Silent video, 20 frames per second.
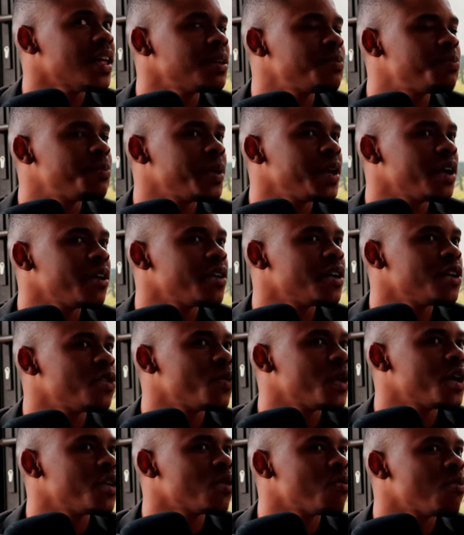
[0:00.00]
in that
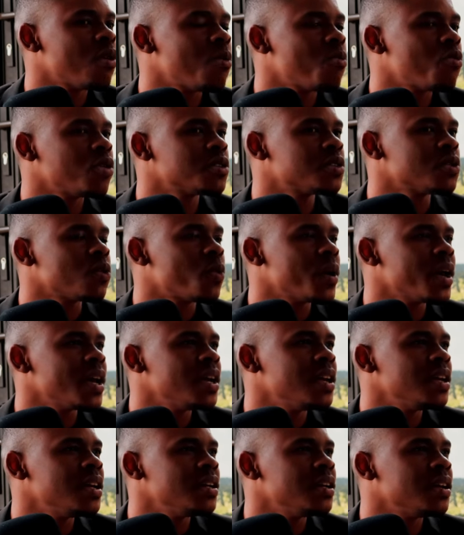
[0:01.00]
period where your mom was
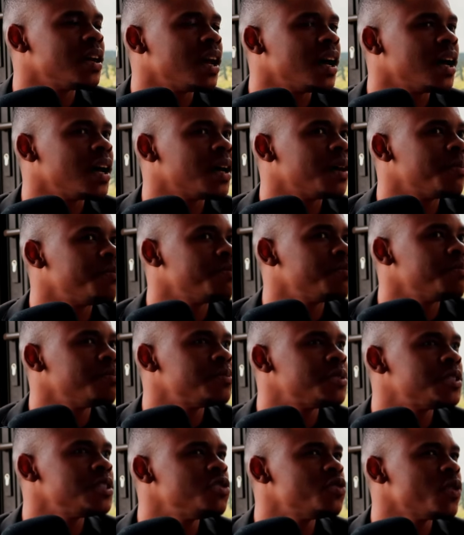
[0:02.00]
away,
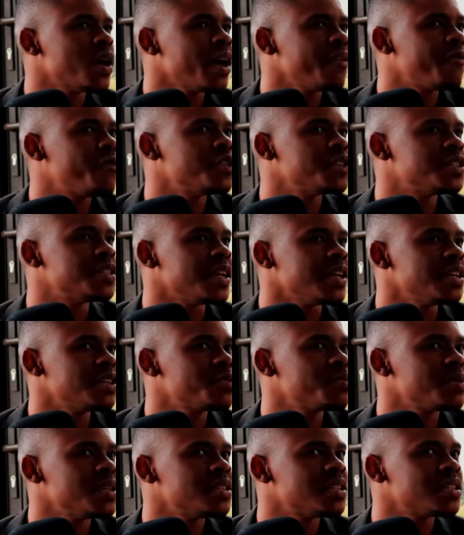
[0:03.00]
did you have
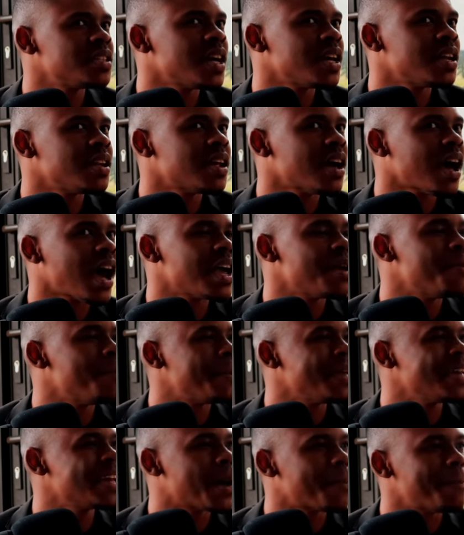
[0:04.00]
resentment that
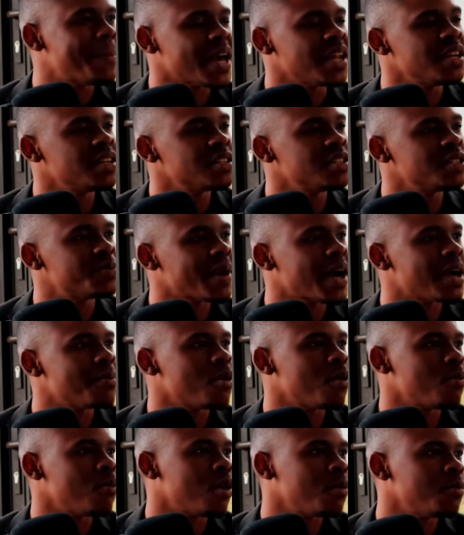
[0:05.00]
I am being
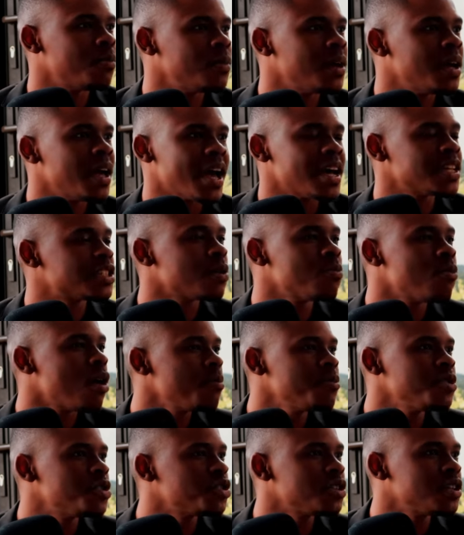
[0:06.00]
abandoned by my mom?
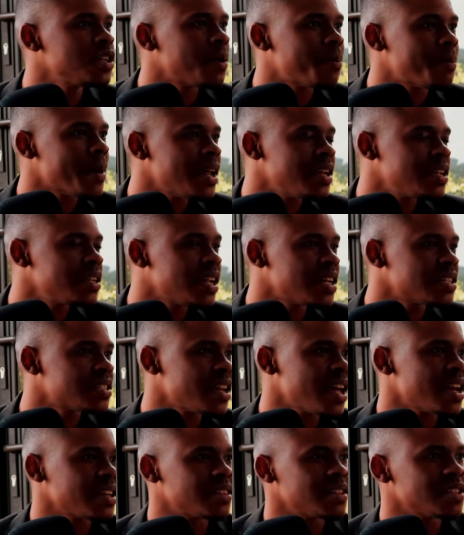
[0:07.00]
As a mom, you shouldn't
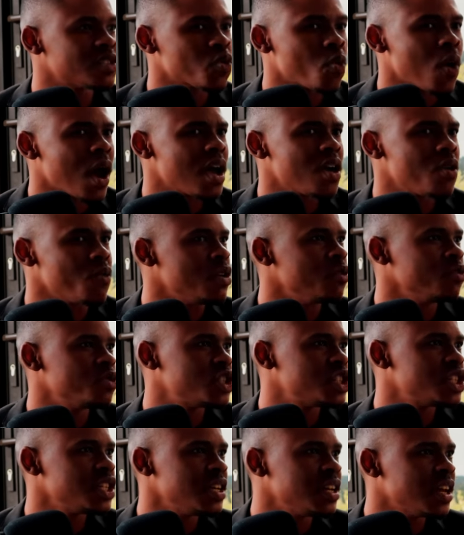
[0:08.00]
abandon us like this. Why,
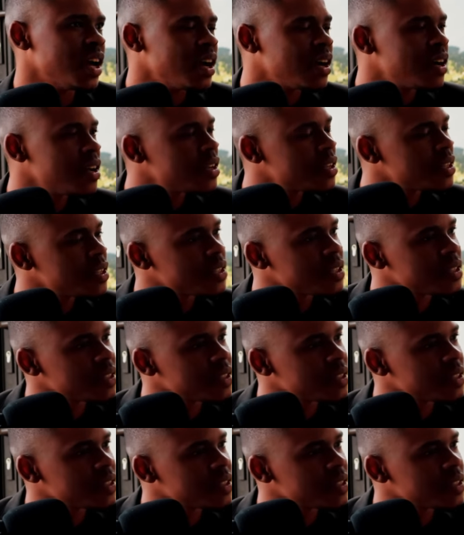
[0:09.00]
when she?